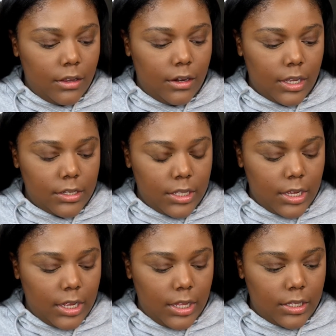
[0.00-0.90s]
Next
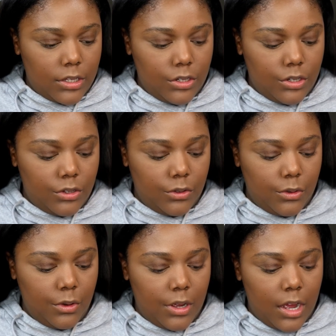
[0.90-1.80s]
thing I like to
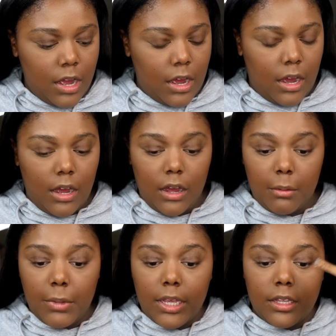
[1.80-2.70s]
do
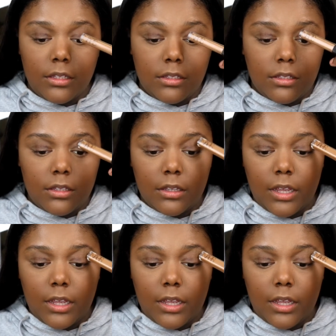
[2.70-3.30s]
is